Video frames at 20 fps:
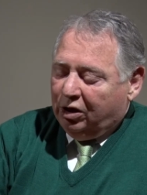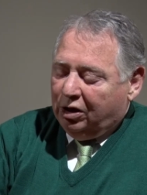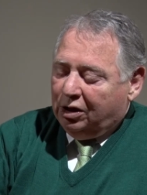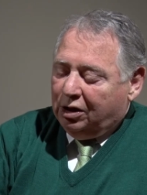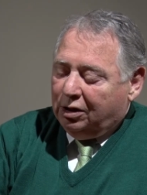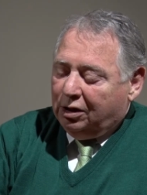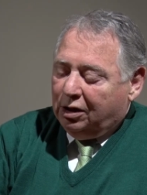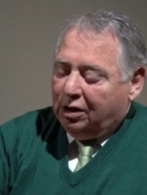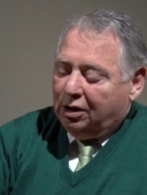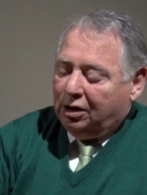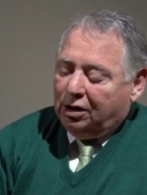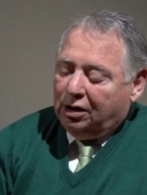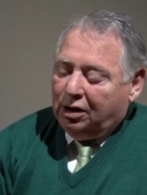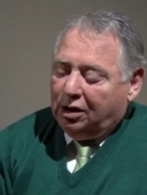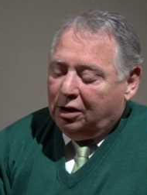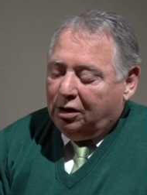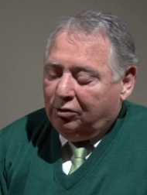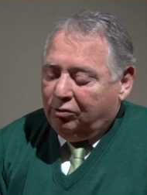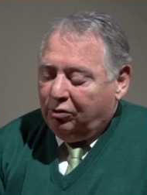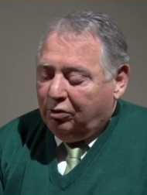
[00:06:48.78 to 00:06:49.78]
It, it,
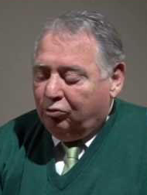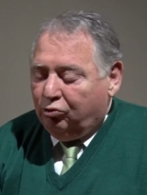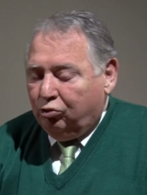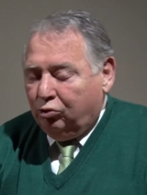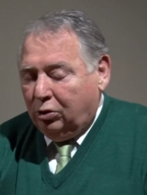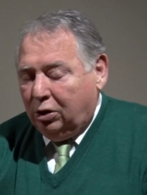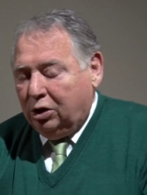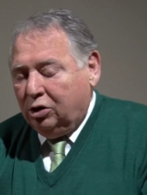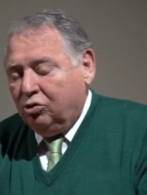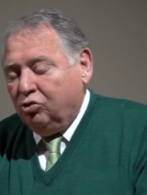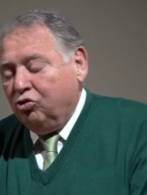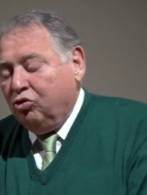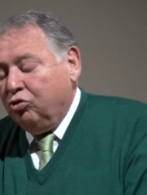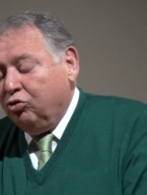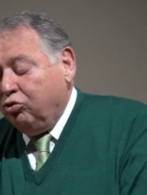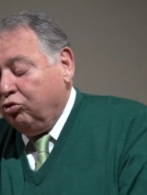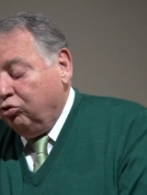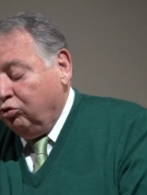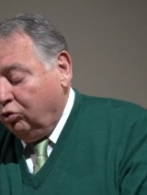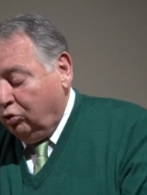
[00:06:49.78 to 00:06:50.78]
it, it
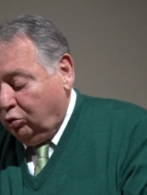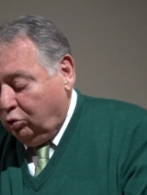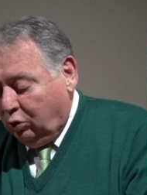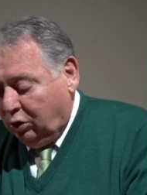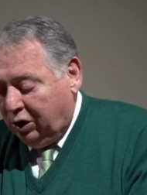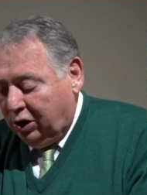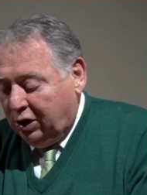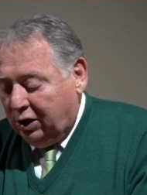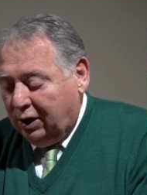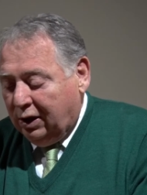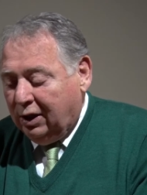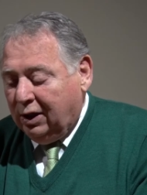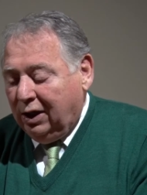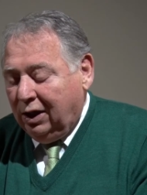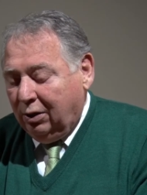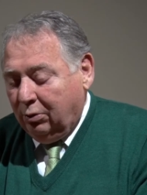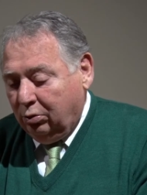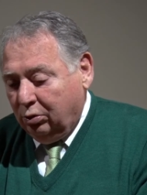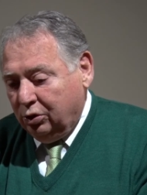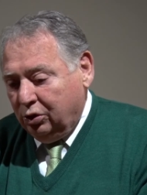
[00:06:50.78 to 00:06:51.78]
truly
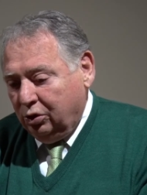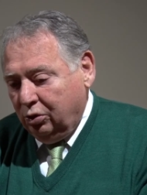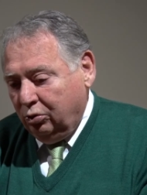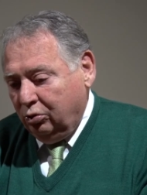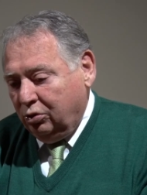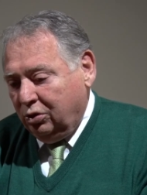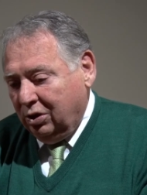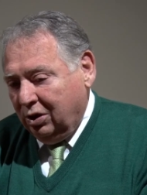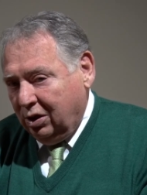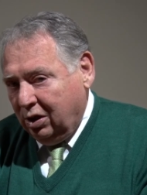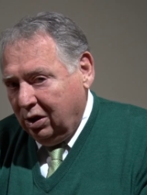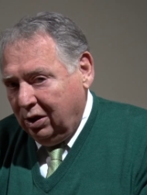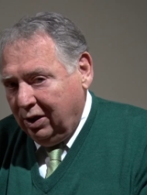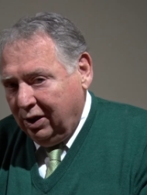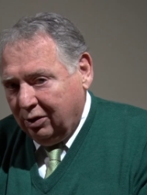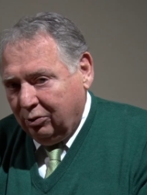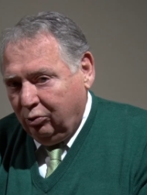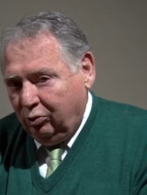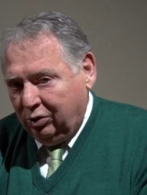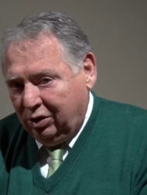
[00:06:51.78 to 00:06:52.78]
enables you to
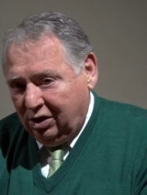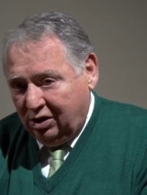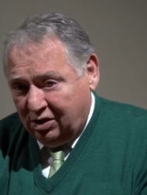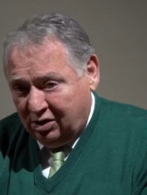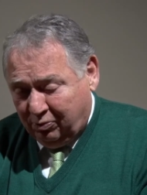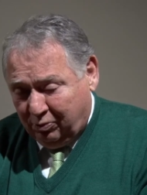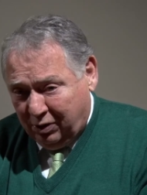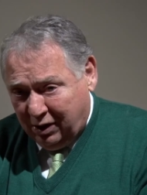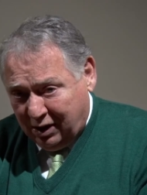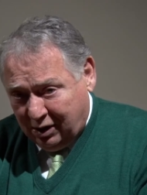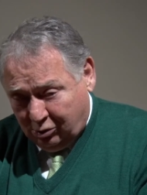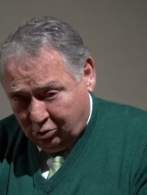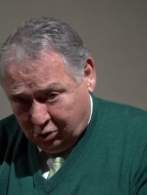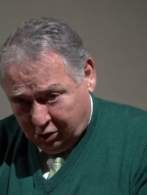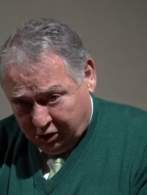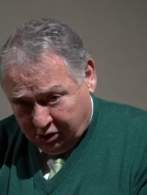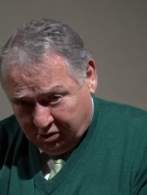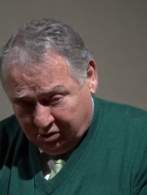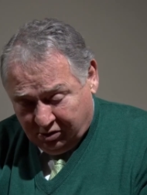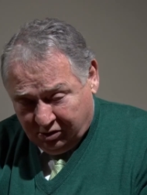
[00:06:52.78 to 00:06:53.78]
connect with this
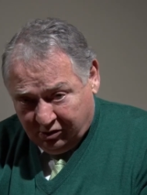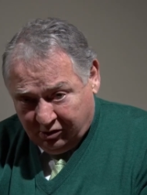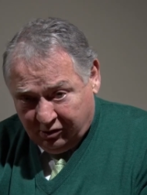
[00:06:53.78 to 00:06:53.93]
power,